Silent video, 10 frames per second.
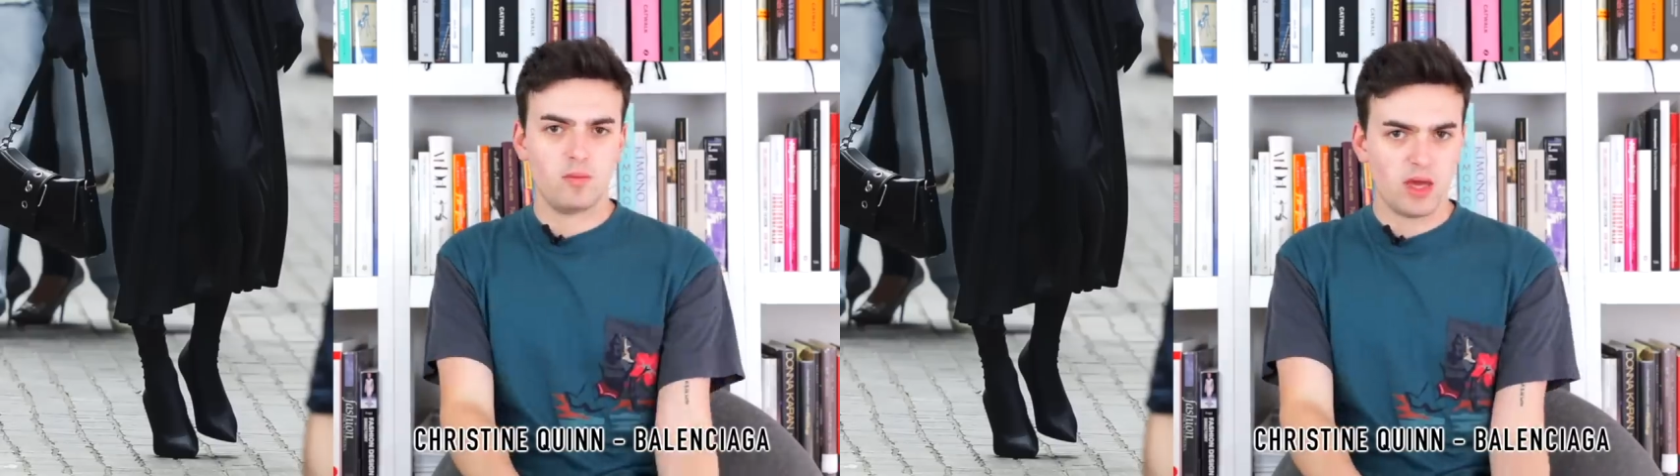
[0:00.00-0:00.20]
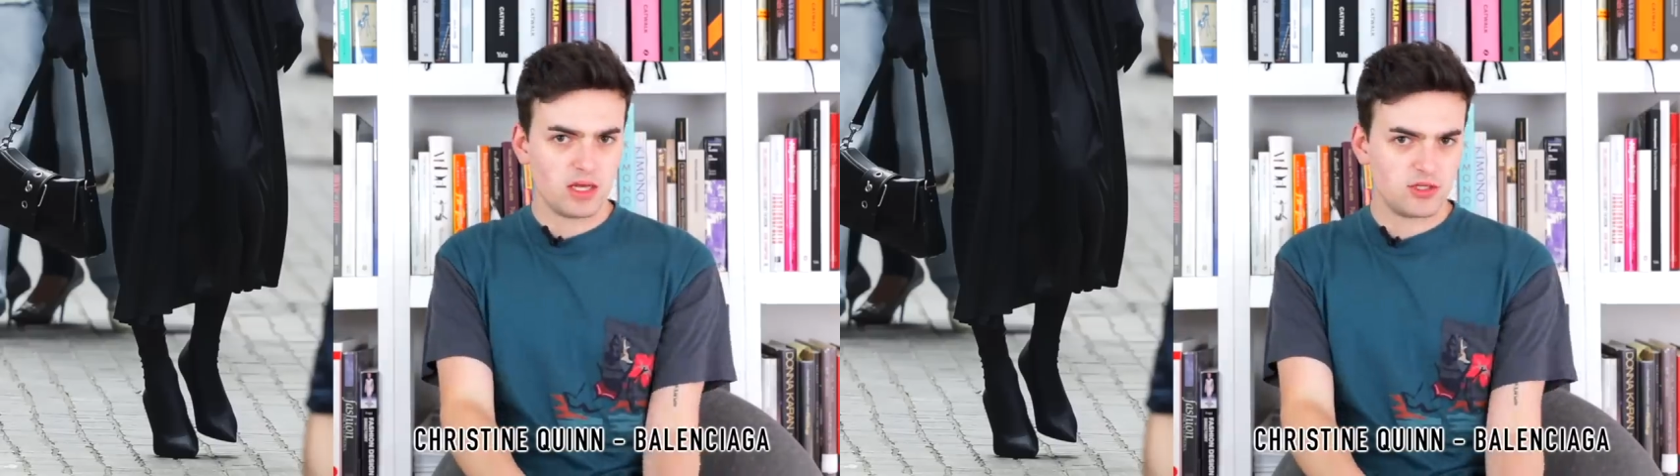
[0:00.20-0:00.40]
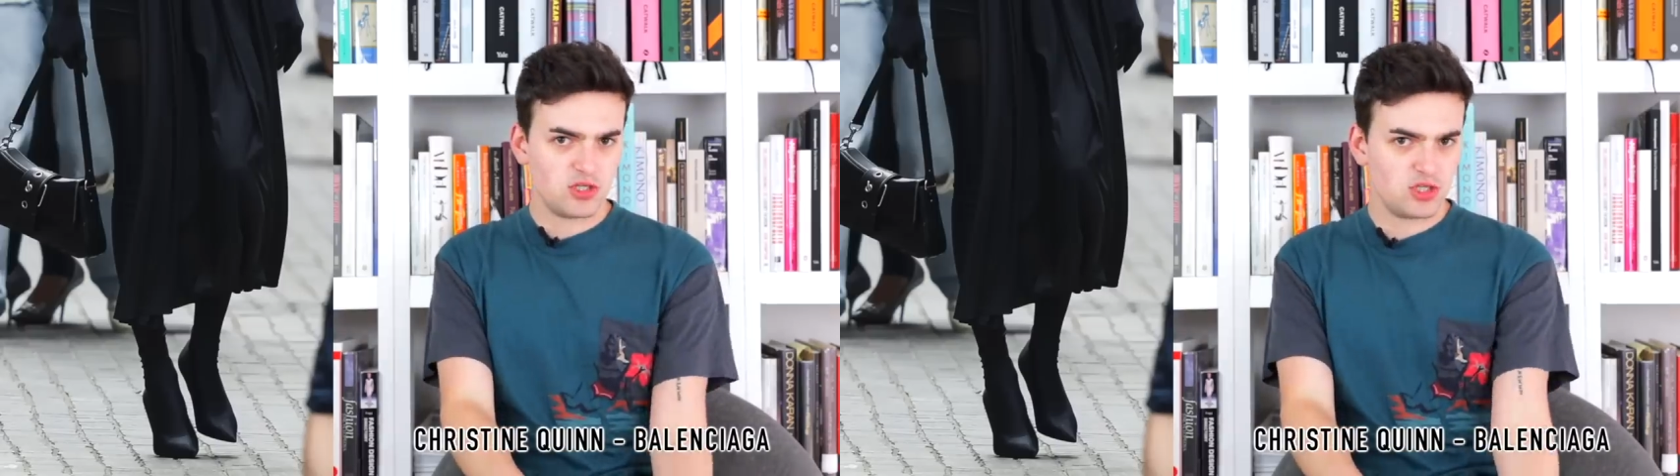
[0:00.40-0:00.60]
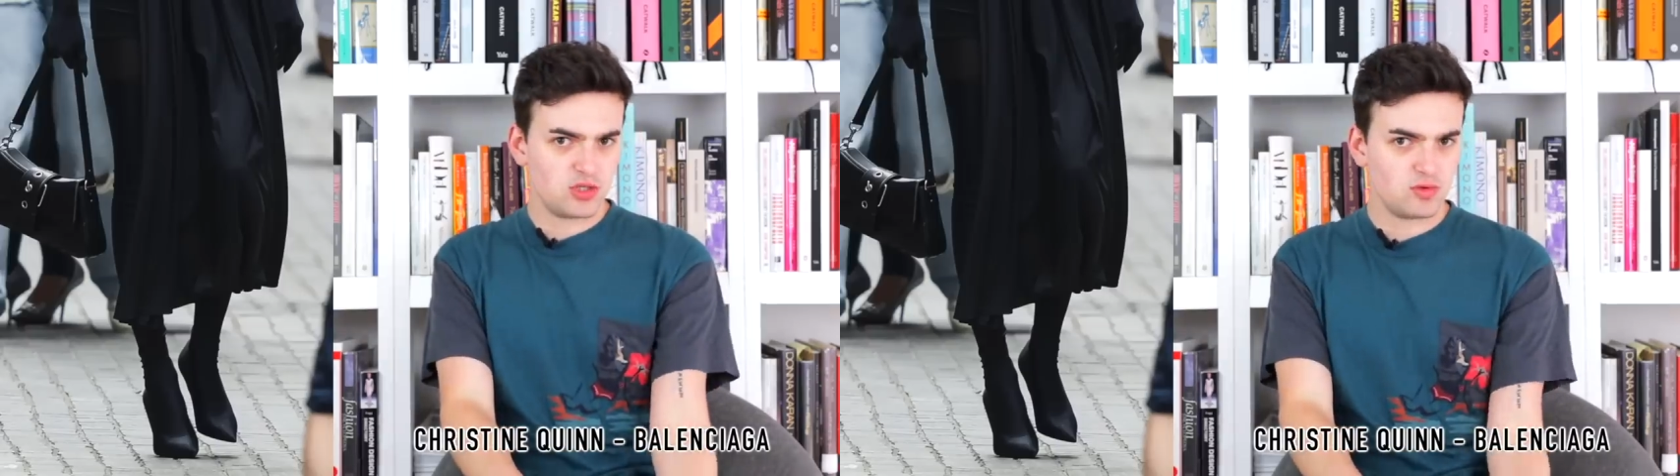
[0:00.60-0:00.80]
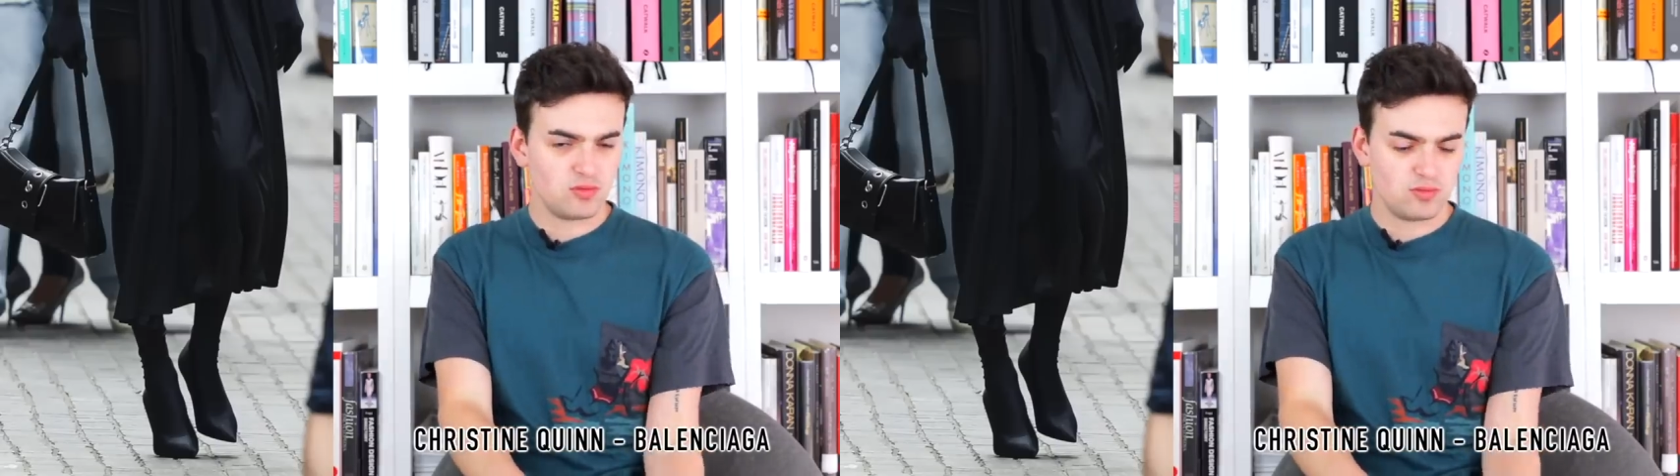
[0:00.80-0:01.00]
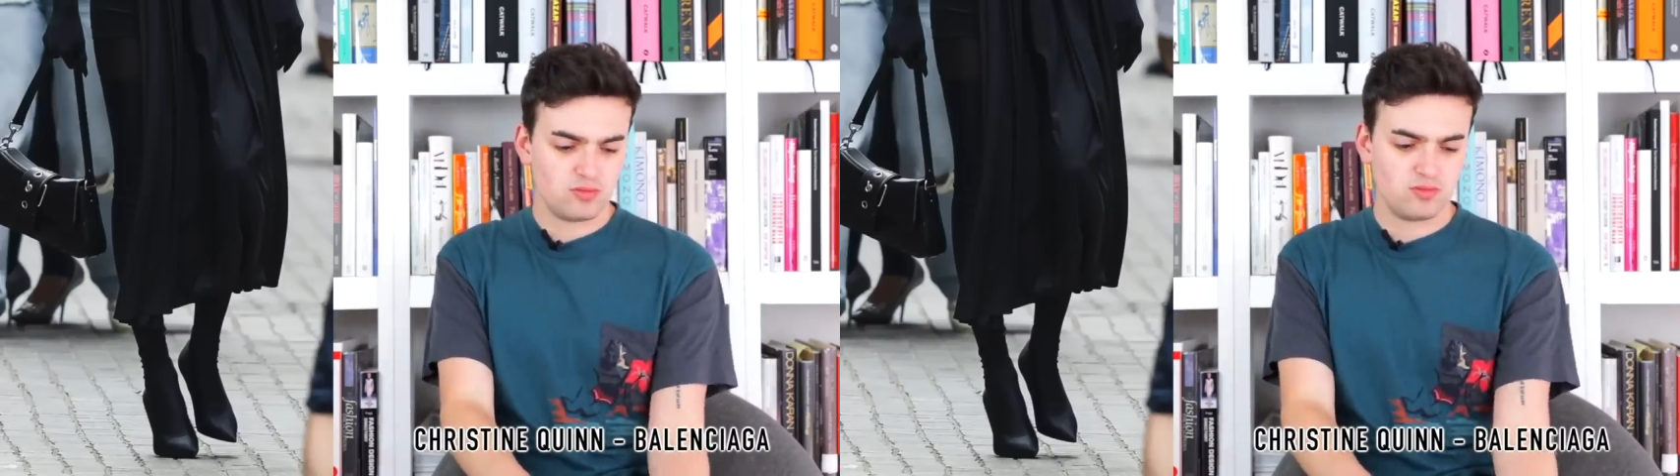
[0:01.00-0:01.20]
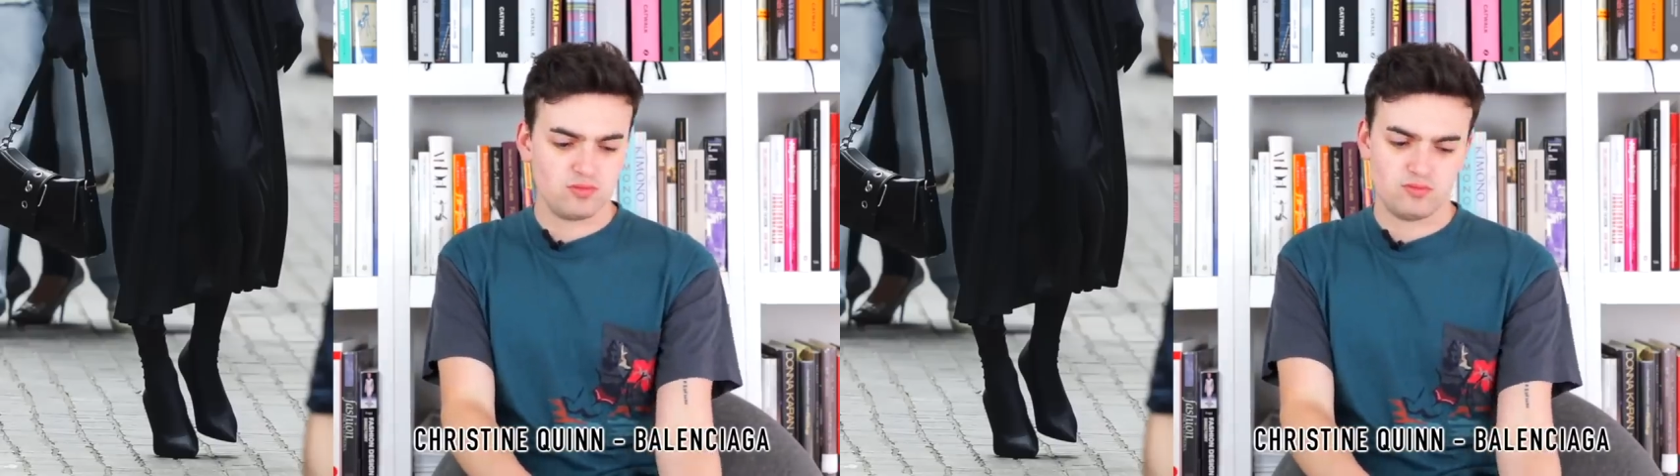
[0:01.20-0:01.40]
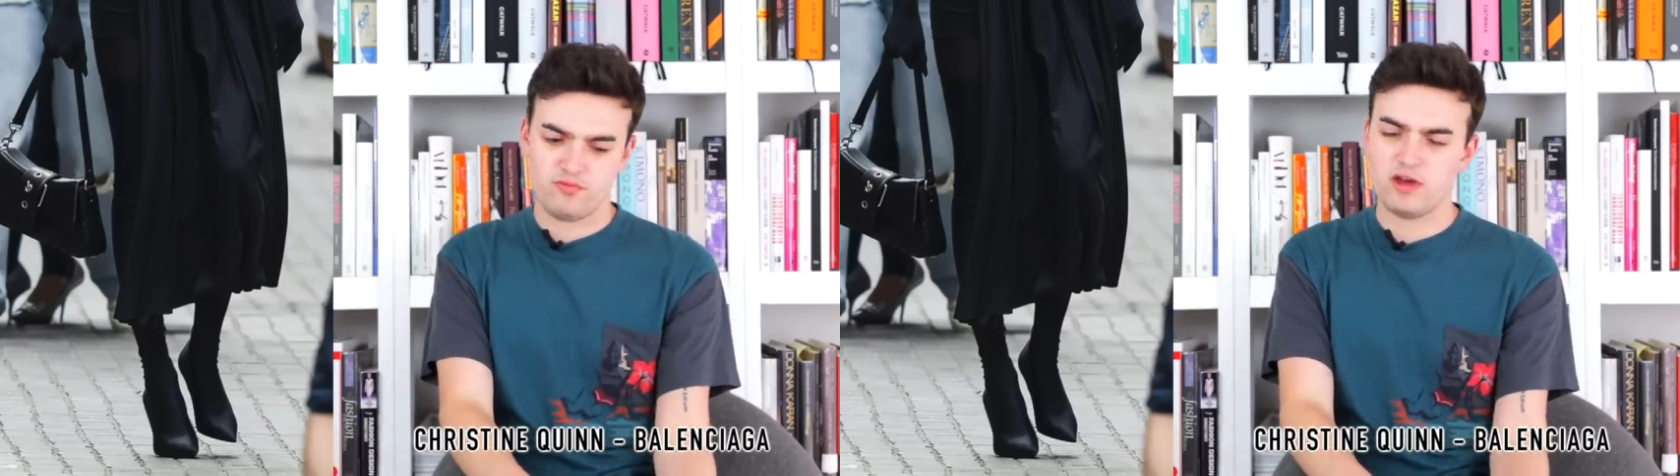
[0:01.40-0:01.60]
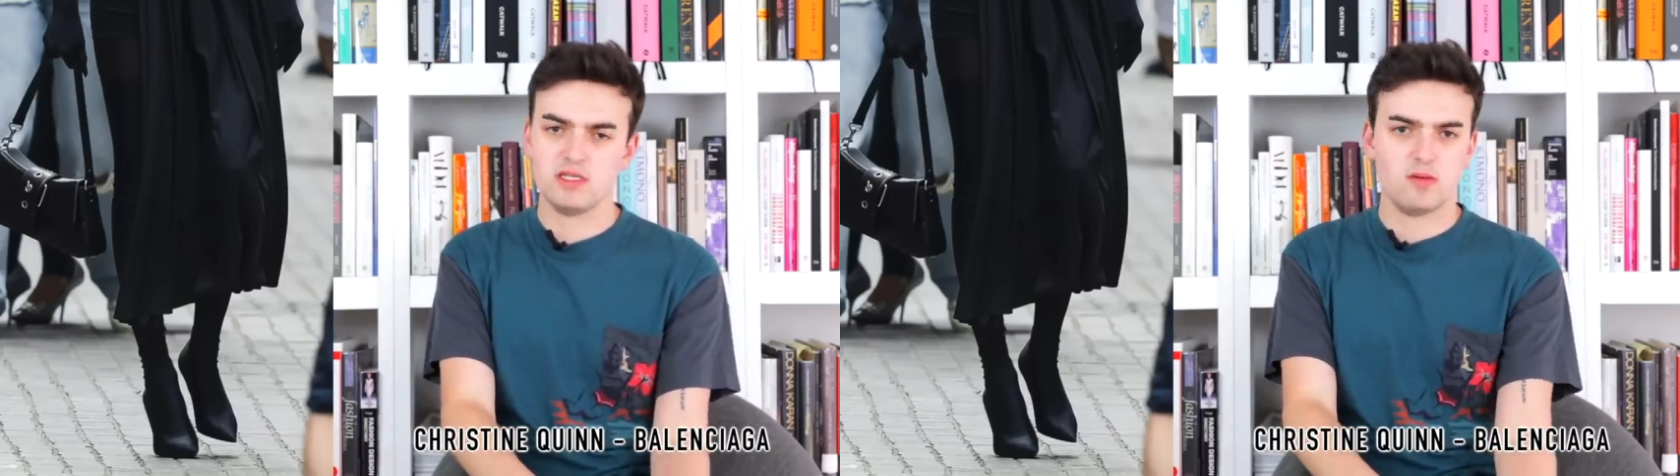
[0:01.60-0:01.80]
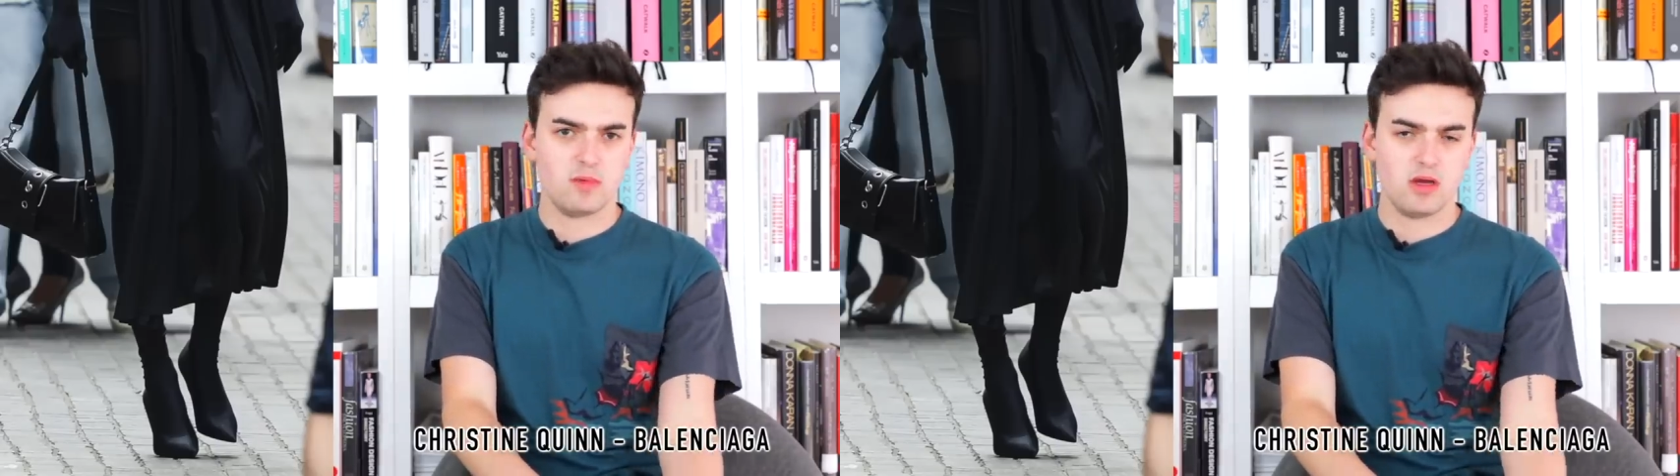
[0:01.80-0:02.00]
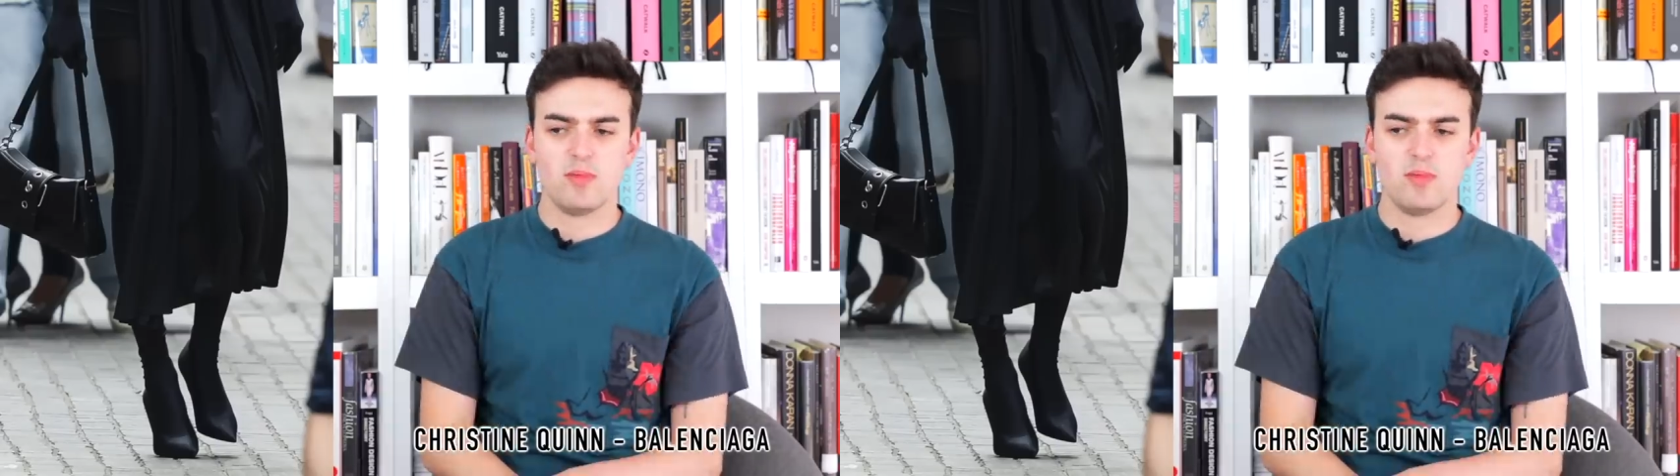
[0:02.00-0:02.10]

a panta shoe very dominant